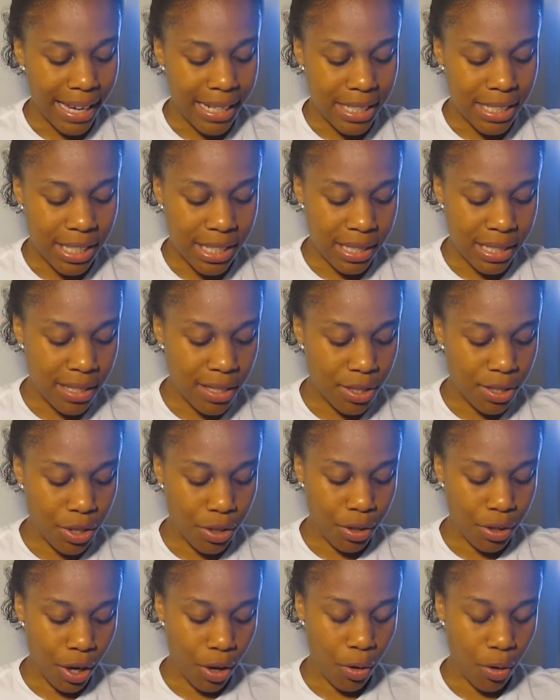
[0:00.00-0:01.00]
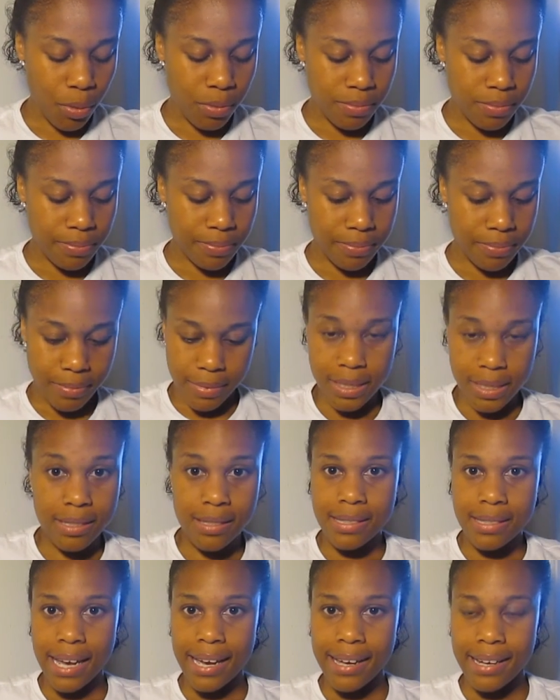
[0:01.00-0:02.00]
just, you know,
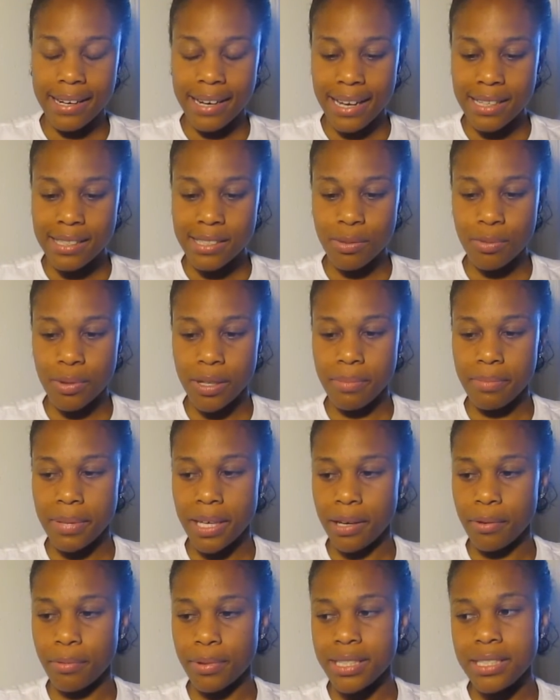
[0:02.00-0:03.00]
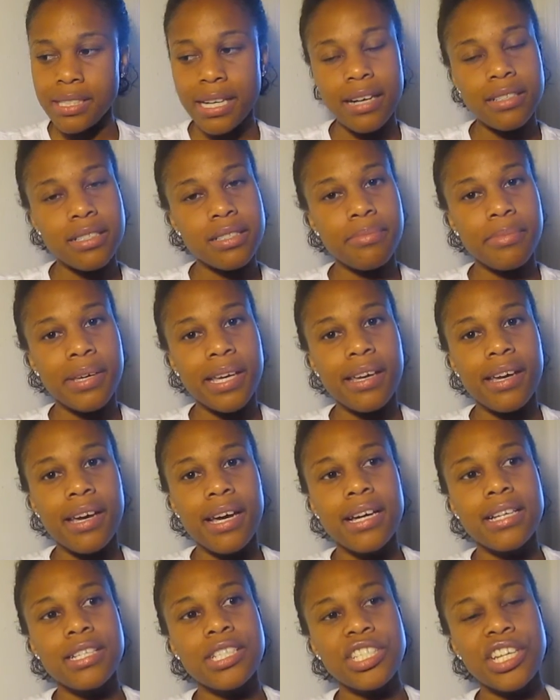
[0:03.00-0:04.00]
just stay connected with me and reach out to me,
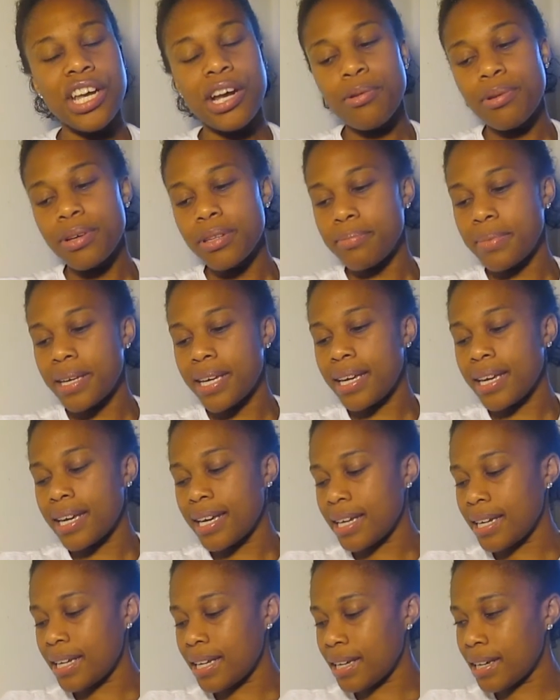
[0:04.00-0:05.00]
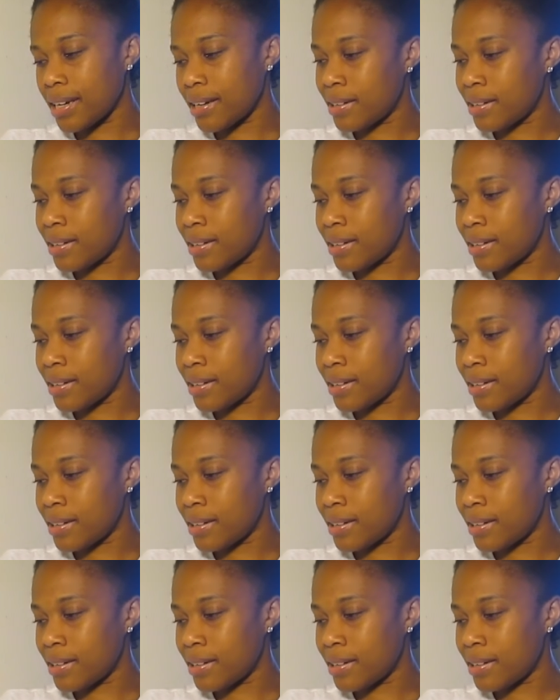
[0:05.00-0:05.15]
share with me any